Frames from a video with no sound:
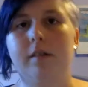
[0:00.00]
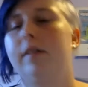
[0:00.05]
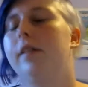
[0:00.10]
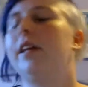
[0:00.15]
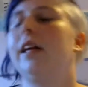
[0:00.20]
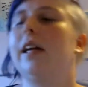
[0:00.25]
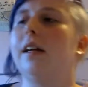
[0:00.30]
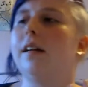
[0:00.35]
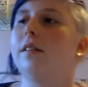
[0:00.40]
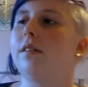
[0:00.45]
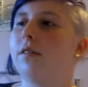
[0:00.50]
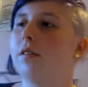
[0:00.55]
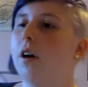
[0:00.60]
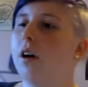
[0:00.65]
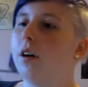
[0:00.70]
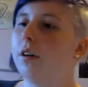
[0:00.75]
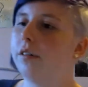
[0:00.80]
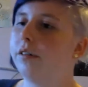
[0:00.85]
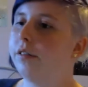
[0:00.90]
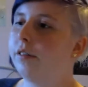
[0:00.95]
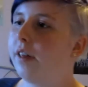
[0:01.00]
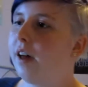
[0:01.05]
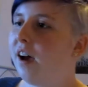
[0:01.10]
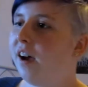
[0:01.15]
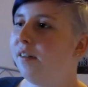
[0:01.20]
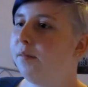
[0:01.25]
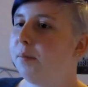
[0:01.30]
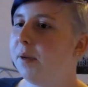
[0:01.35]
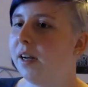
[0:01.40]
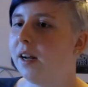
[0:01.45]
These thoughts that
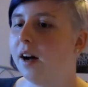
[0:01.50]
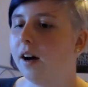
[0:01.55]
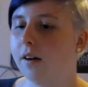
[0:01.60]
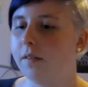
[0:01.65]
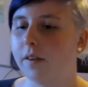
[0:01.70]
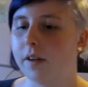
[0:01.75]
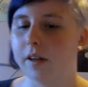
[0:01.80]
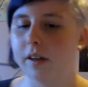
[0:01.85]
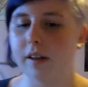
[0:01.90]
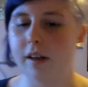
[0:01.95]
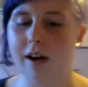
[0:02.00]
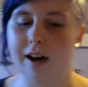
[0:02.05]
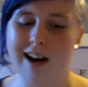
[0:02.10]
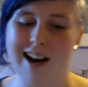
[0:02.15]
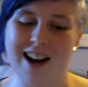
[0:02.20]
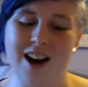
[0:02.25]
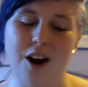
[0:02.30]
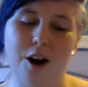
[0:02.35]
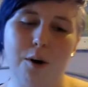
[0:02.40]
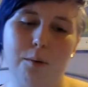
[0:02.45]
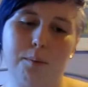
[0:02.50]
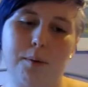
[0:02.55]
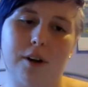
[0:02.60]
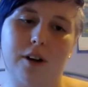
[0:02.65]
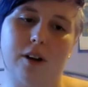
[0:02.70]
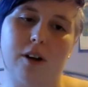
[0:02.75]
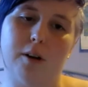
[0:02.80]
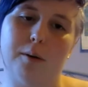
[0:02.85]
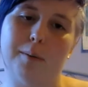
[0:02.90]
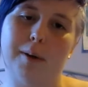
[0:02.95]
I've been having that I hope are
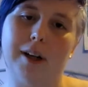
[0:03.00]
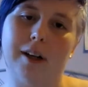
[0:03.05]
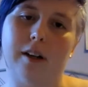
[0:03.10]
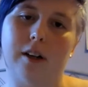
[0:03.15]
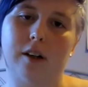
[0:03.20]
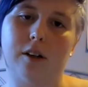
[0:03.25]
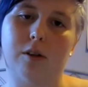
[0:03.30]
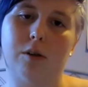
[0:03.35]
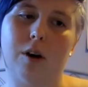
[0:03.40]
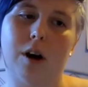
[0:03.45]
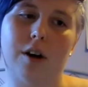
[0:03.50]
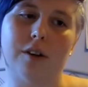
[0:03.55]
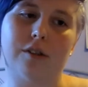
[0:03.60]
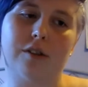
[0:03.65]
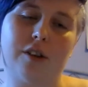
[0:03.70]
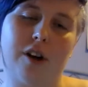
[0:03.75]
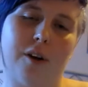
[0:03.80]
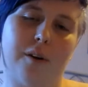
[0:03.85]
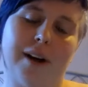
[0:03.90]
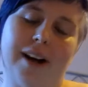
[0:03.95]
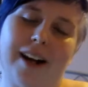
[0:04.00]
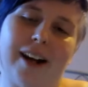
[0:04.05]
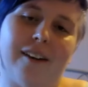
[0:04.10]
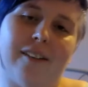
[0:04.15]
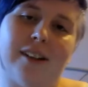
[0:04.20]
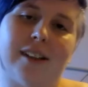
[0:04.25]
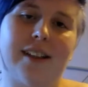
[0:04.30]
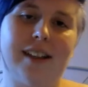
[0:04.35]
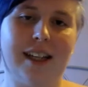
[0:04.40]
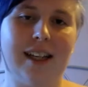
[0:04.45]
coming across
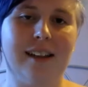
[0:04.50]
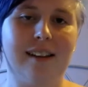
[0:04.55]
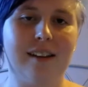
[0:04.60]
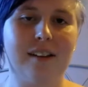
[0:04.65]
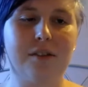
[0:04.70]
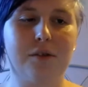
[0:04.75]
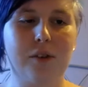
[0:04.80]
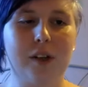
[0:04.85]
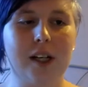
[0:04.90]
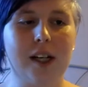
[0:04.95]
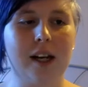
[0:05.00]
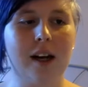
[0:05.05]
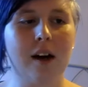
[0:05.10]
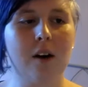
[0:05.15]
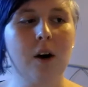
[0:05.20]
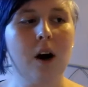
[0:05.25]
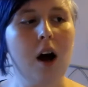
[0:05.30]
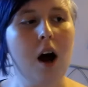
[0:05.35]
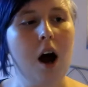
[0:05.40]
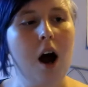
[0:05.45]
coherently in this video,